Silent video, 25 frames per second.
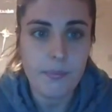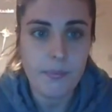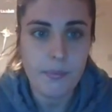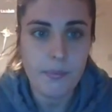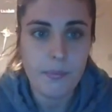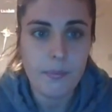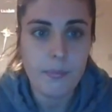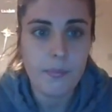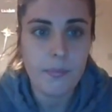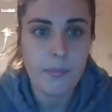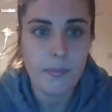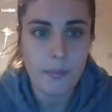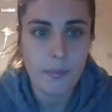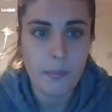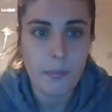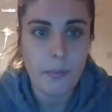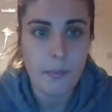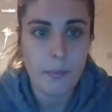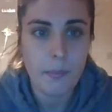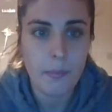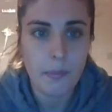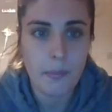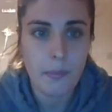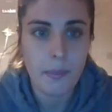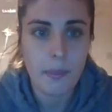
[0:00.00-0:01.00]

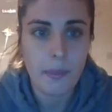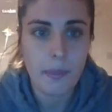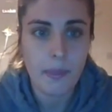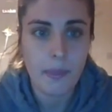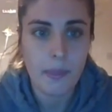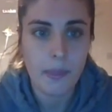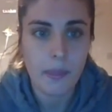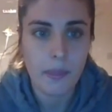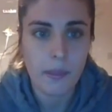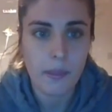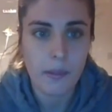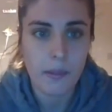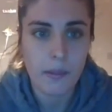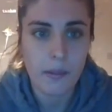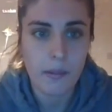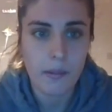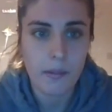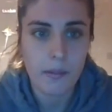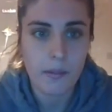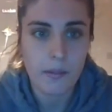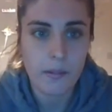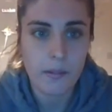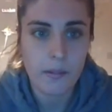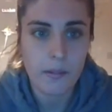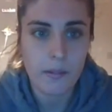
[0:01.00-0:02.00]

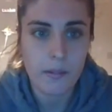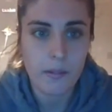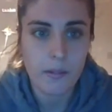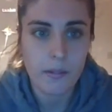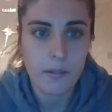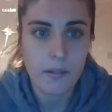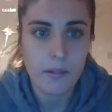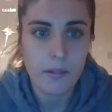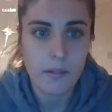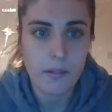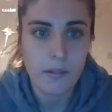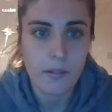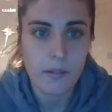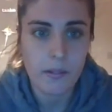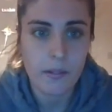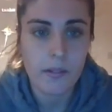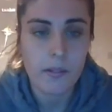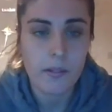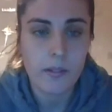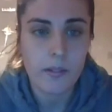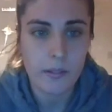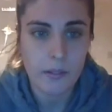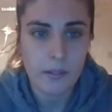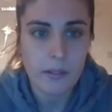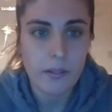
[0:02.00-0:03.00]

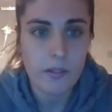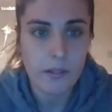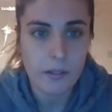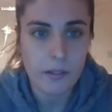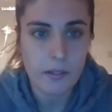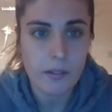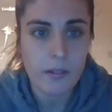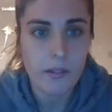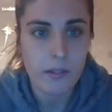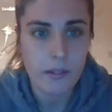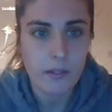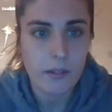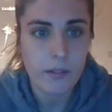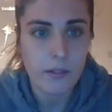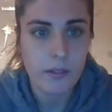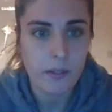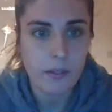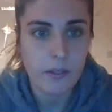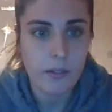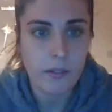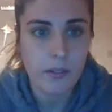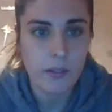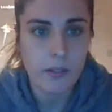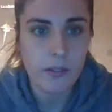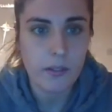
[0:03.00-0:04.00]

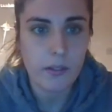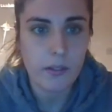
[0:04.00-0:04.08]
[no speech]